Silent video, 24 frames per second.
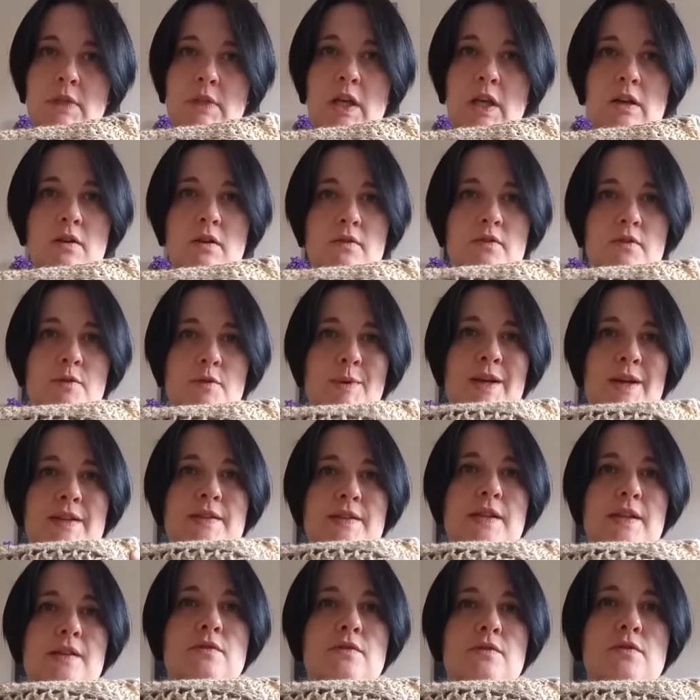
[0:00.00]
getting on for about
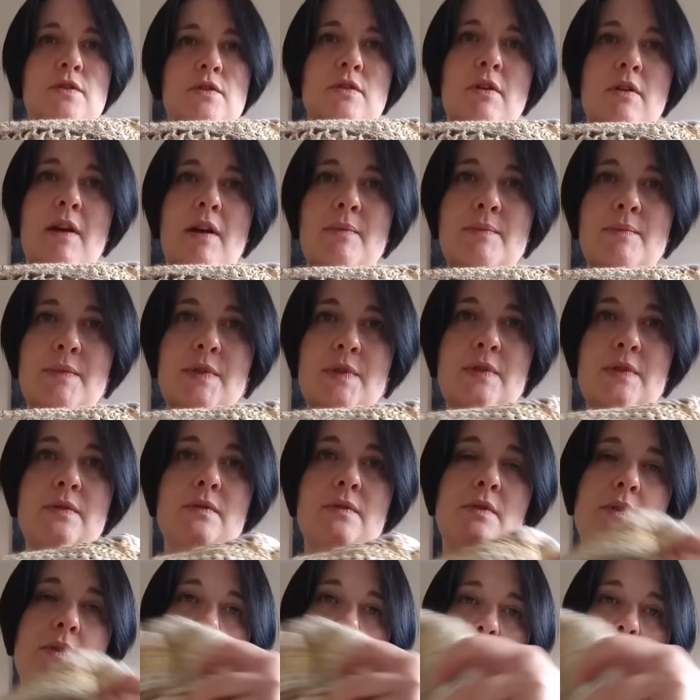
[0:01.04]
600 grams.
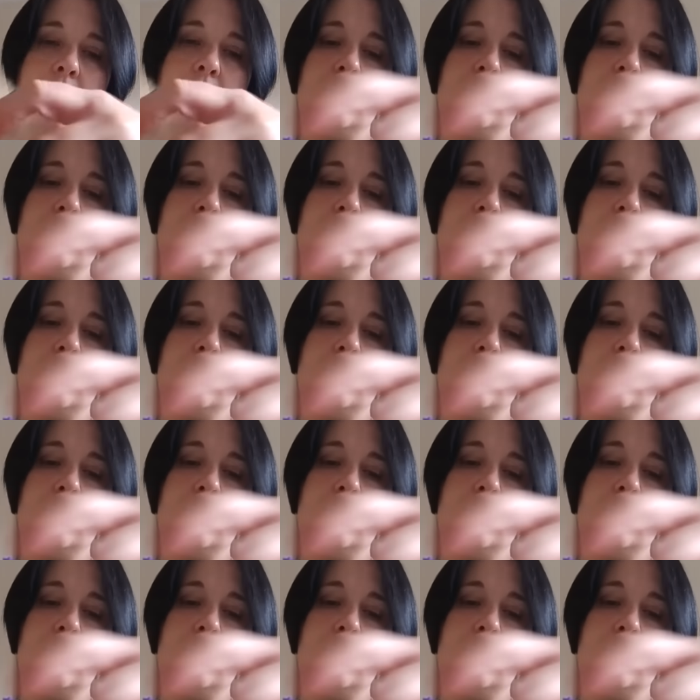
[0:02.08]
So